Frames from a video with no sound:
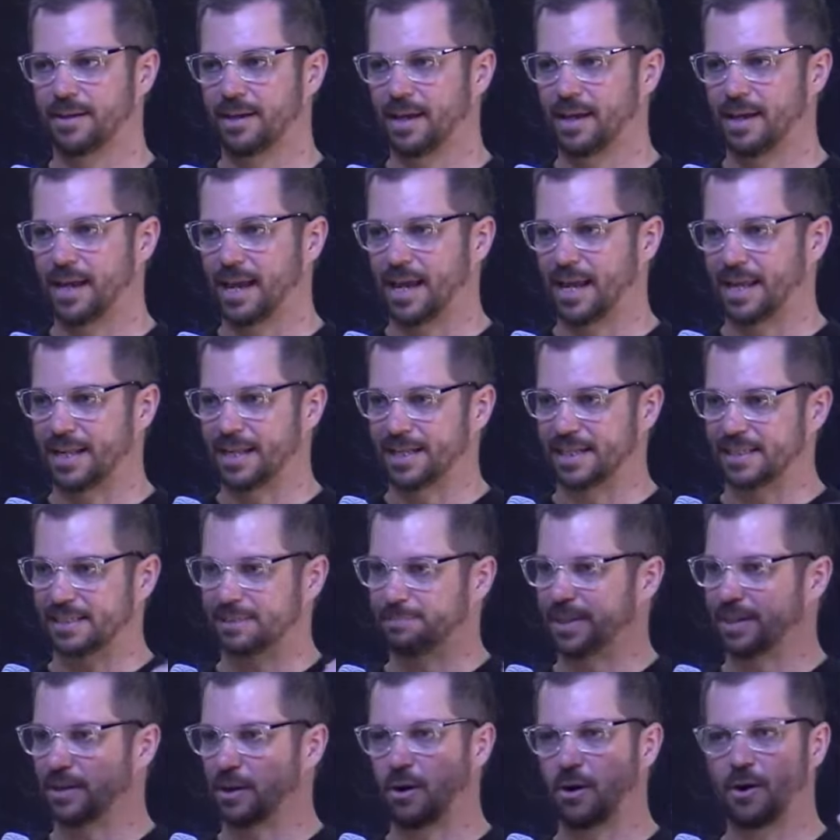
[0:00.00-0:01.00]
and it's been
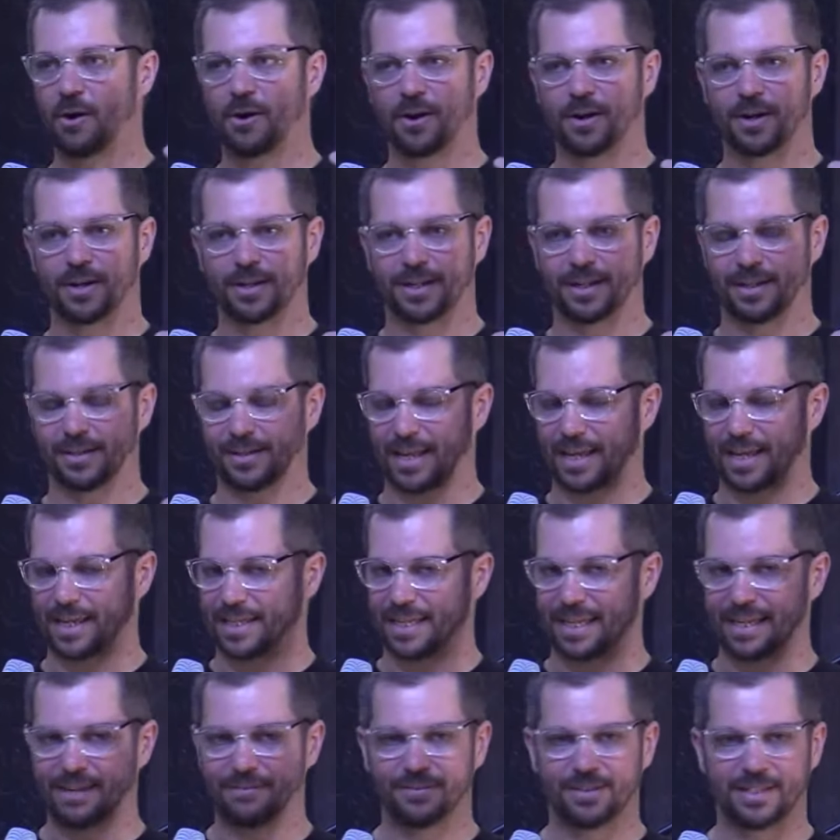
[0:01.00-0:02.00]
hard, like
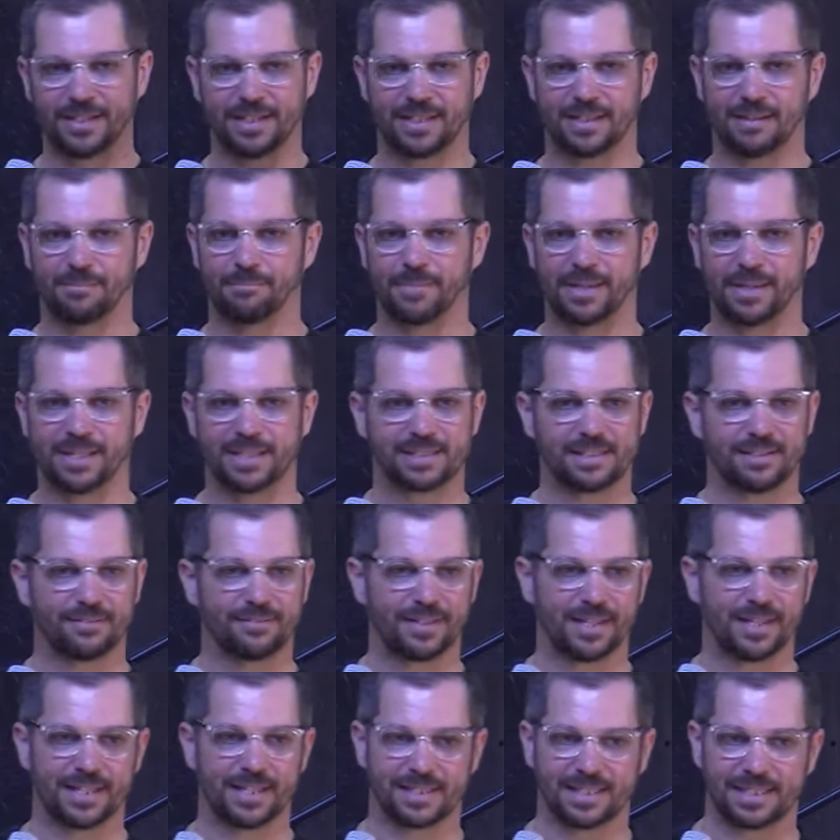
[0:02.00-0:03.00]
even in the midst of
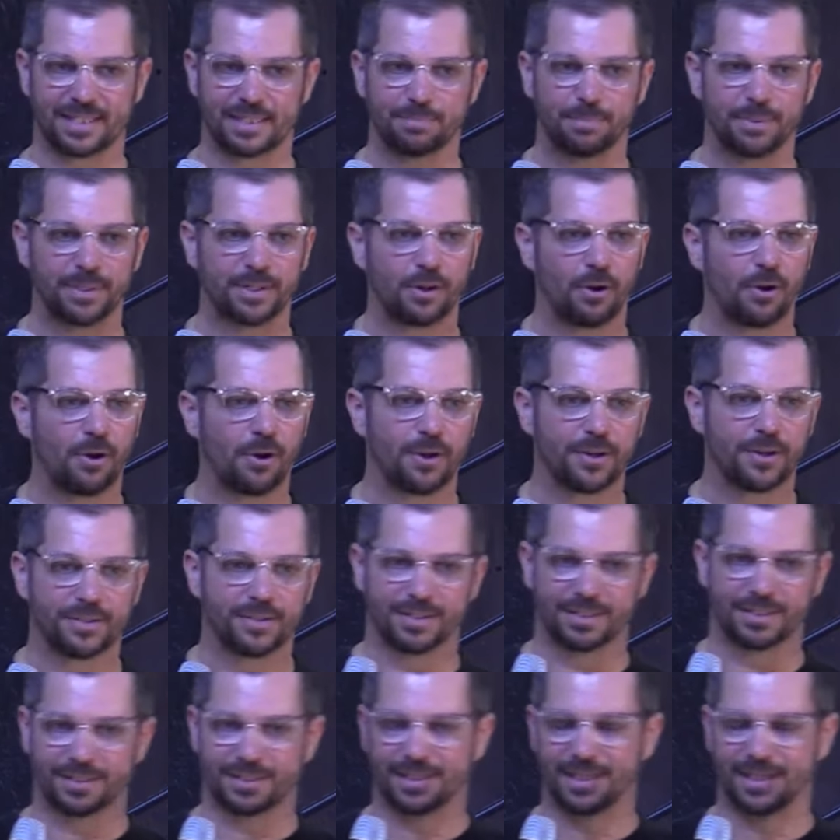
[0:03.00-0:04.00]
this, it's been hard
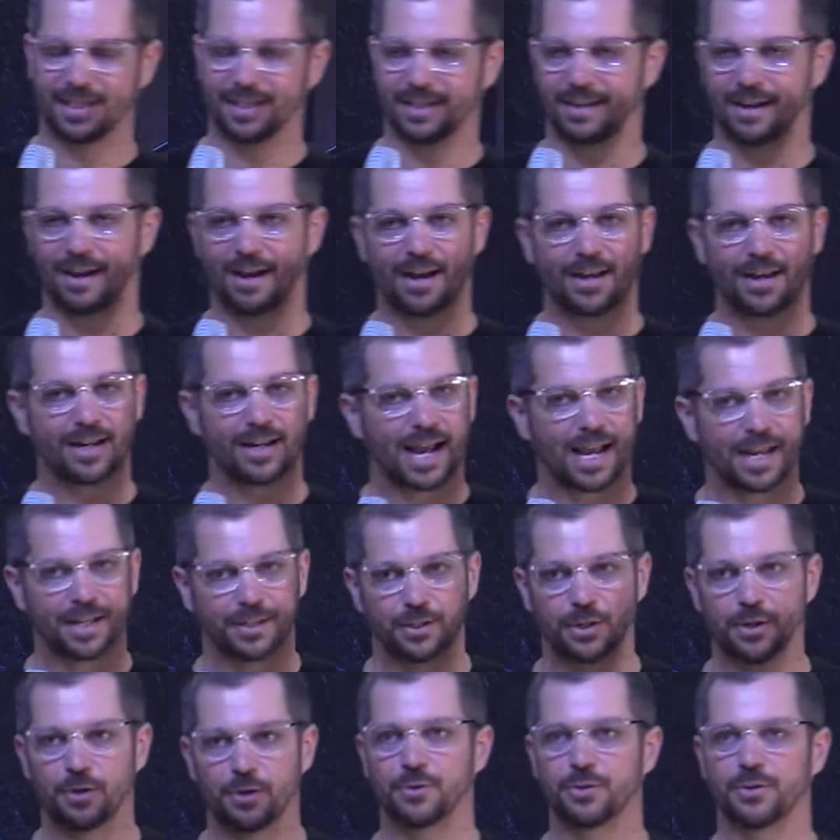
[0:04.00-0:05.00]
to see, God, I
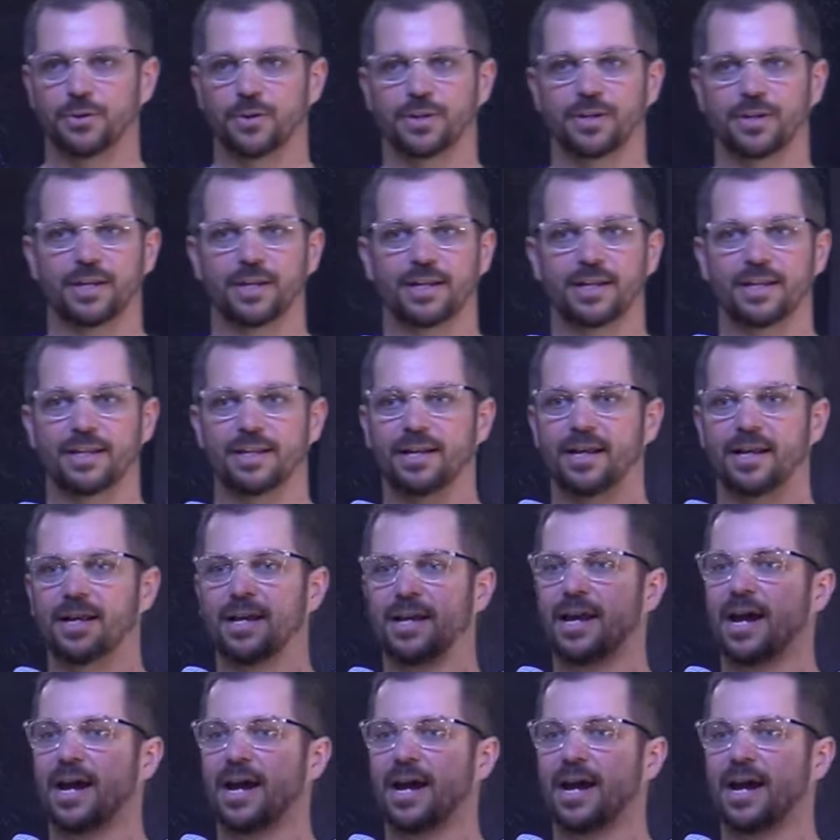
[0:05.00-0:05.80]
know you're good.